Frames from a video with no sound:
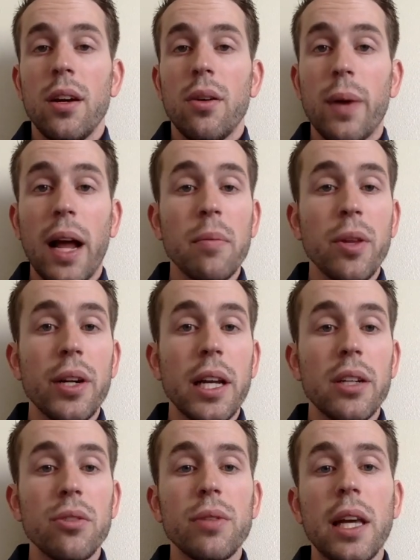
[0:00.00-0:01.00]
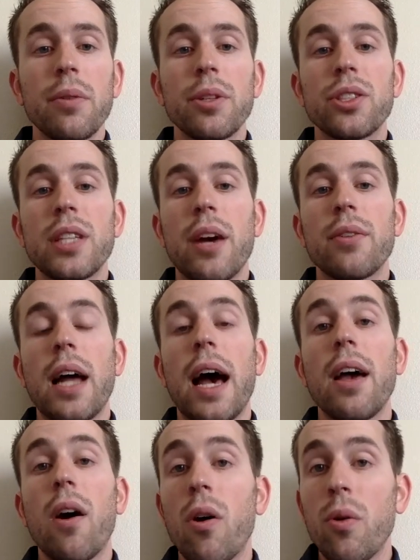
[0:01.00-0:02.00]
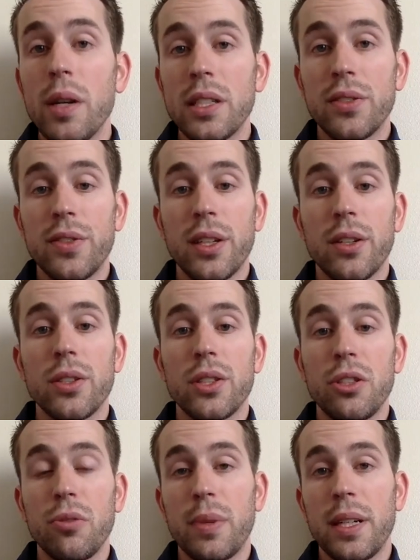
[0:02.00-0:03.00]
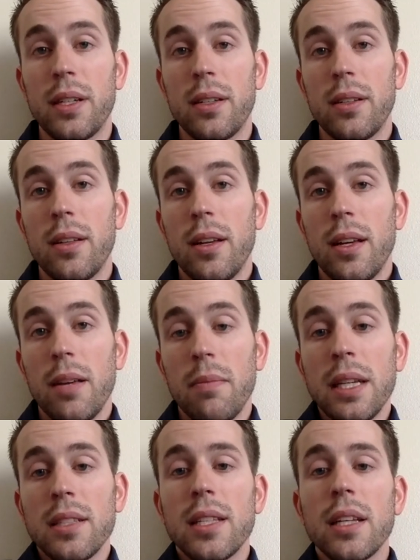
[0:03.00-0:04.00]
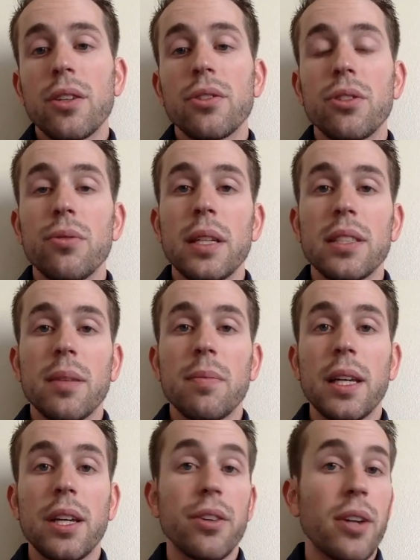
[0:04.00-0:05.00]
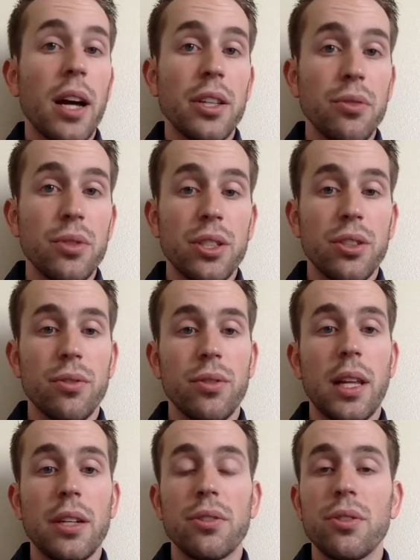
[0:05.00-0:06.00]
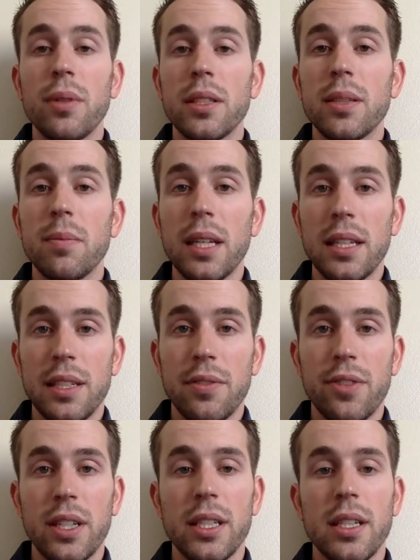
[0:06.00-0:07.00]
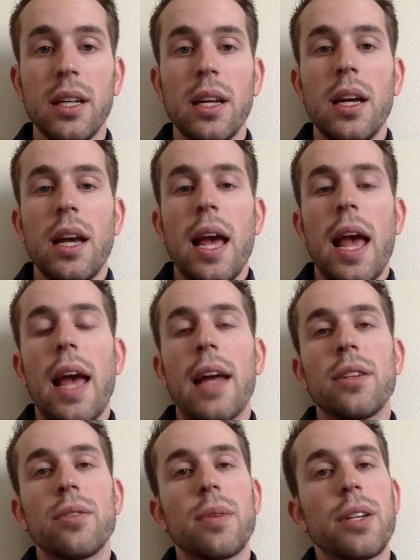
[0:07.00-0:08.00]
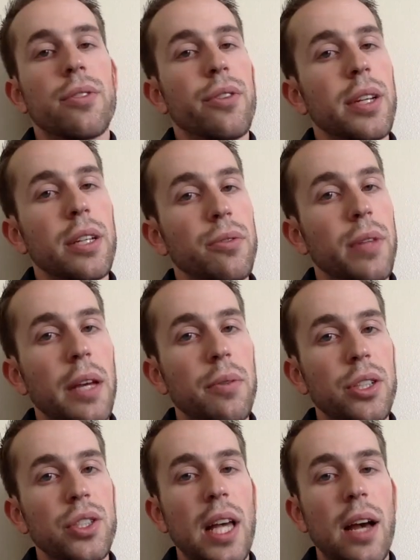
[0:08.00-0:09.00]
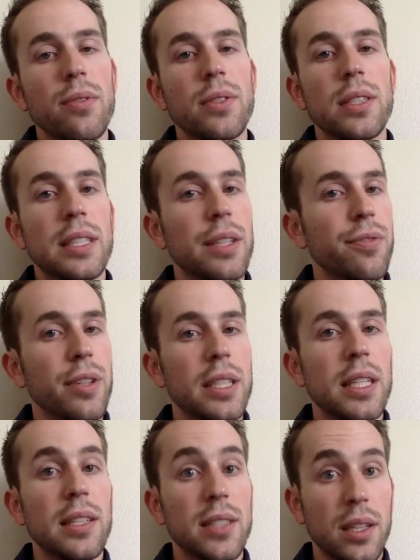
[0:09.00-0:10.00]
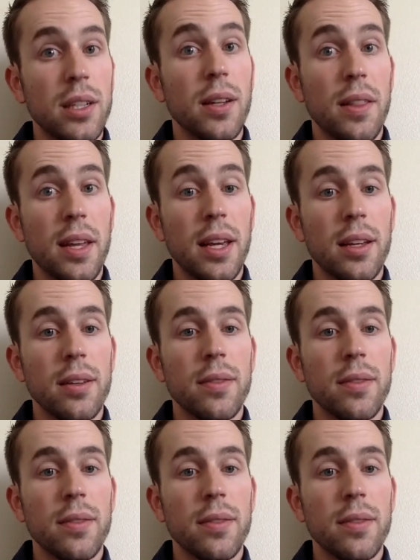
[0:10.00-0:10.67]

When I'm learning a new language sound, I always feel stupid. It means that you're doing something you're not used to, that you're doing something different. And when you're learning new language sounds, different is a good thing.